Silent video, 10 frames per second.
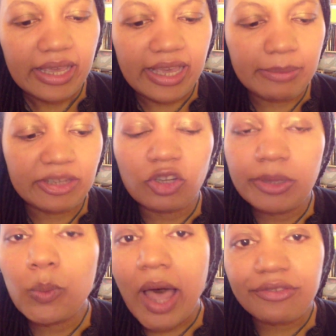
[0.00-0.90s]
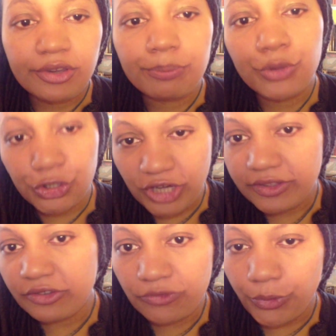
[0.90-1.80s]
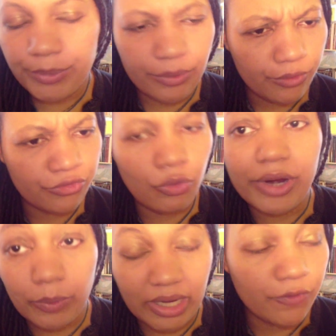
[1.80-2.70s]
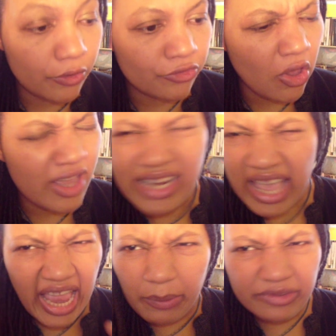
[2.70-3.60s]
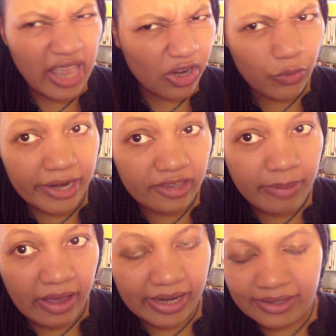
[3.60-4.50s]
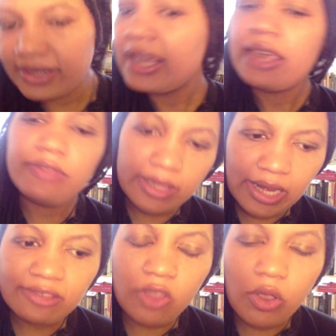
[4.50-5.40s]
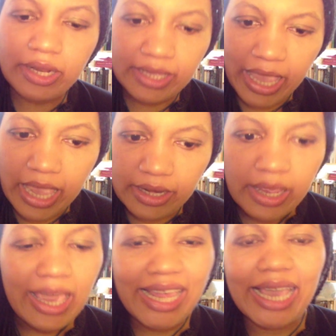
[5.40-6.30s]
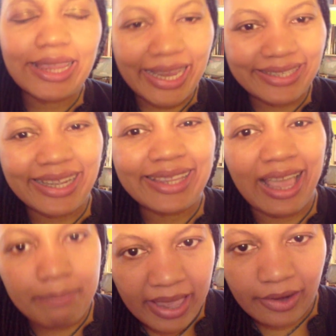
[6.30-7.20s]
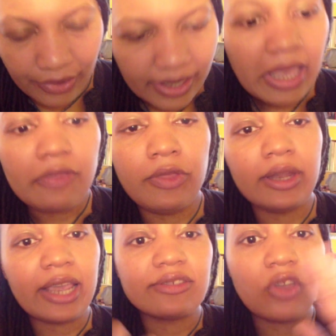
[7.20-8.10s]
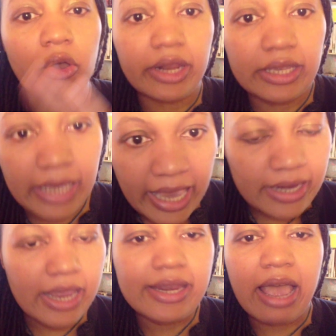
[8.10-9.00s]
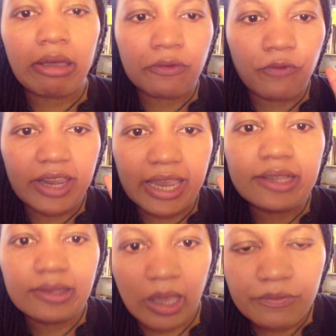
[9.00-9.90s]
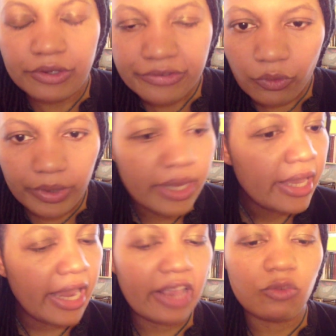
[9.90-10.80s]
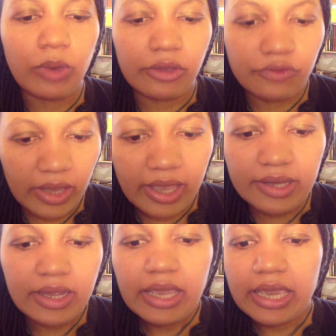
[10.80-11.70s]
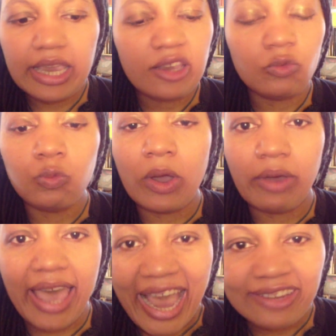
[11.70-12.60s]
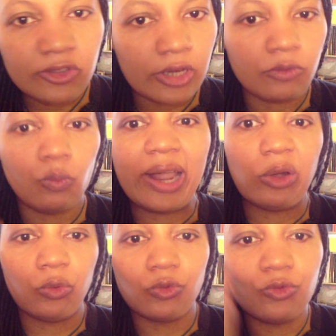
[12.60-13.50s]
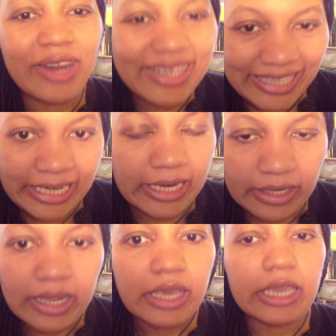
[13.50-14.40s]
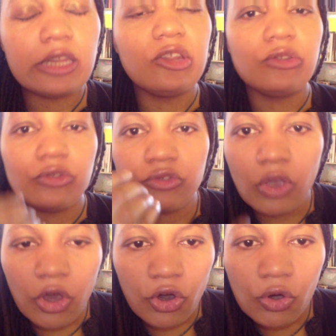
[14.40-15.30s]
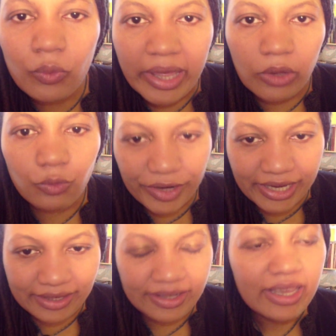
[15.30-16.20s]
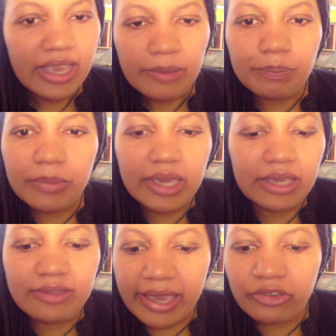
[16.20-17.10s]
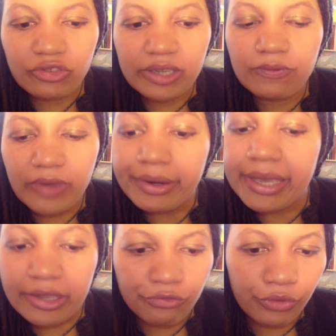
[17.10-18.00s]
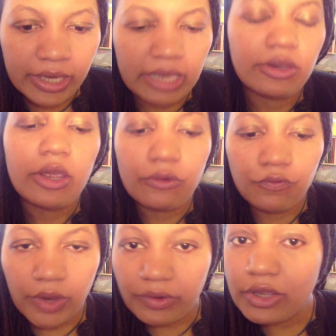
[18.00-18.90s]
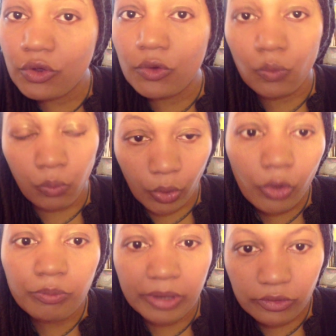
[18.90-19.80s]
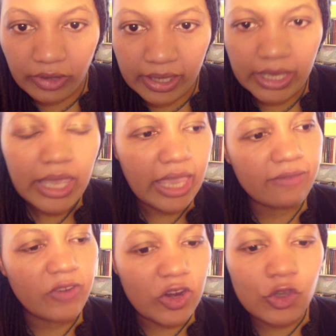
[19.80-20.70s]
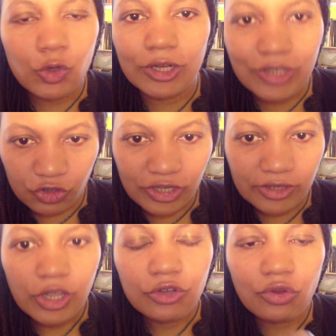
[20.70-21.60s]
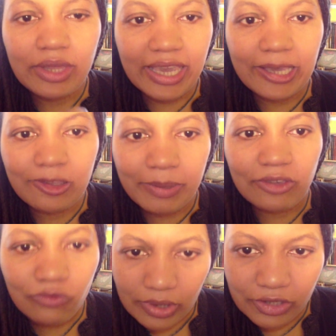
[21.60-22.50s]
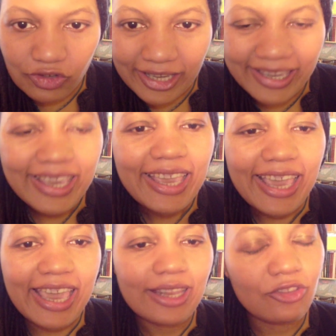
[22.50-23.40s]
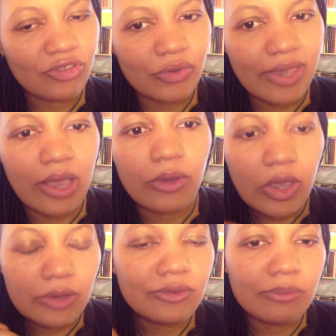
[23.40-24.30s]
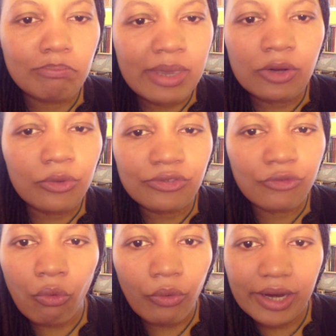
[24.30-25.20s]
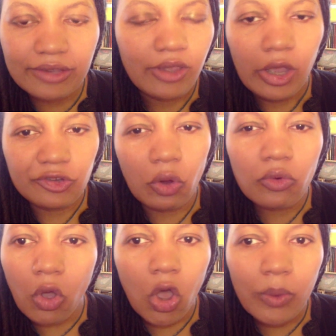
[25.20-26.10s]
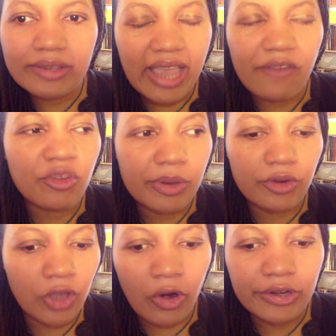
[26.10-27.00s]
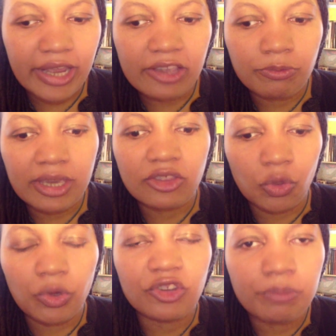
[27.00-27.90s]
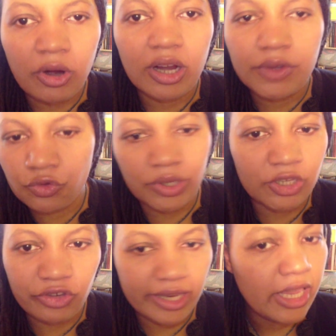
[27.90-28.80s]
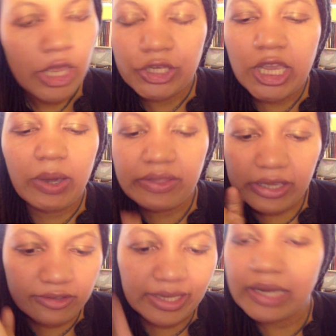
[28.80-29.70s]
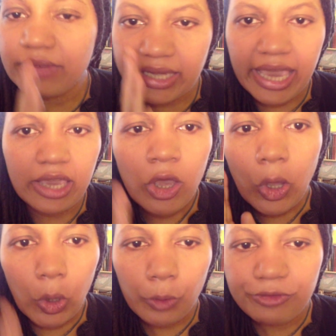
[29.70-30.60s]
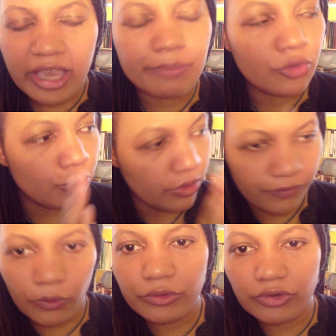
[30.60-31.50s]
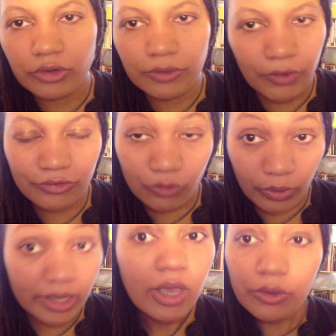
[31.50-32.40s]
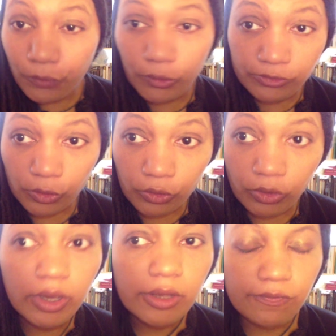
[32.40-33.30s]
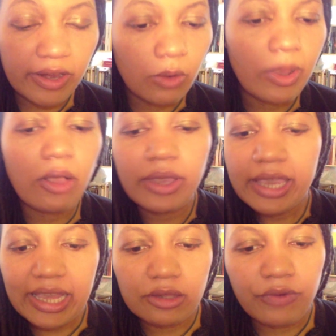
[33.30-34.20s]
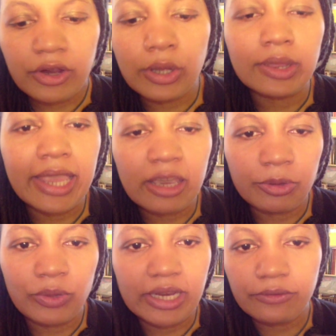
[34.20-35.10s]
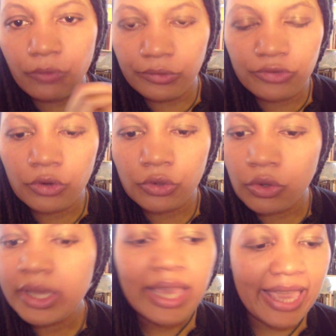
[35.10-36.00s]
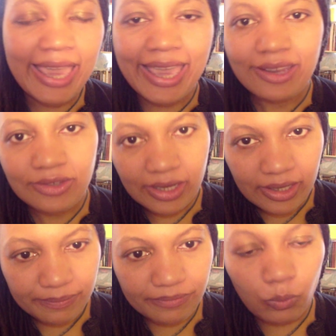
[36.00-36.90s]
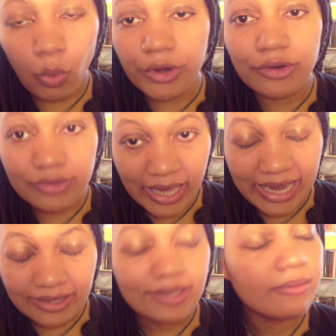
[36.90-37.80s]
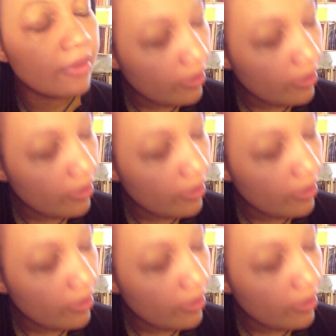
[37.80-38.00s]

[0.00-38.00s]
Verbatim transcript: Um, it took me a while to appreciate this story. Story when I first saw it, I was not crazy about it. Then I saw it again, and I liked it a lot better. Then I saw it again, and now I freaking love this story. It's well done. It is well acted, well written. It is so well written. It's actually very intricate, very good world building, and very good addition to the E-Space trilogy. And it shows how middle stories don't always have to be regarded as being the worst part of a trilogy. No, I think State of Decay holds up to the full cir- the first story, Full Circle, very well. It's a very good link between Full Circle and Warrior's Gate.